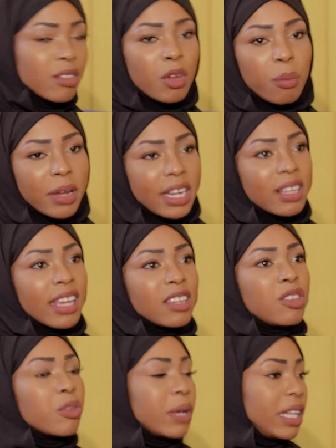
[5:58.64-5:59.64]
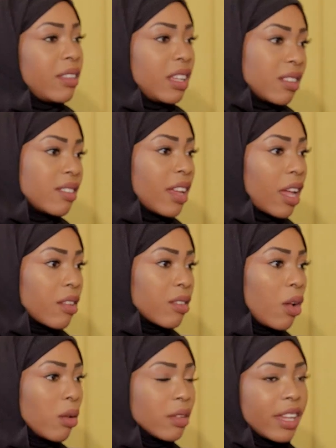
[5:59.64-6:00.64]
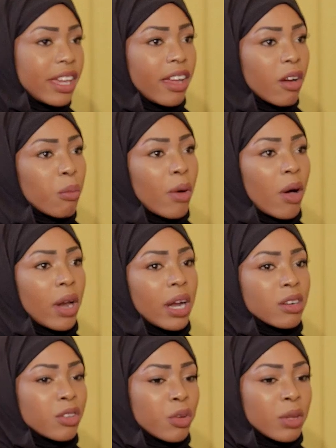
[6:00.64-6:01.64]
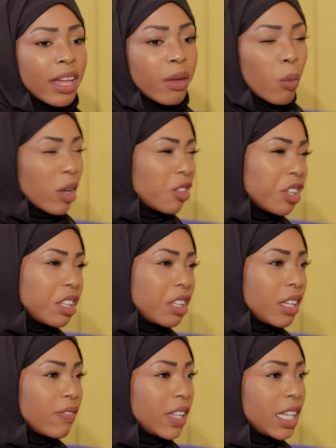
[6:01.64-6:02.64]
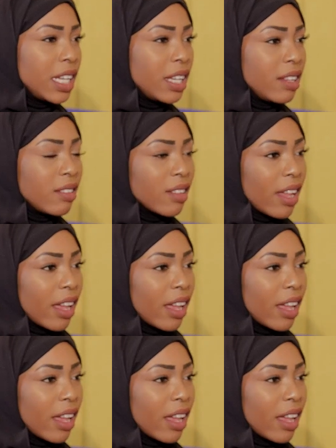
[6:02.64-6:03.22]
Because nobody likes to read these days. All they care about, I don't know, like watching TVs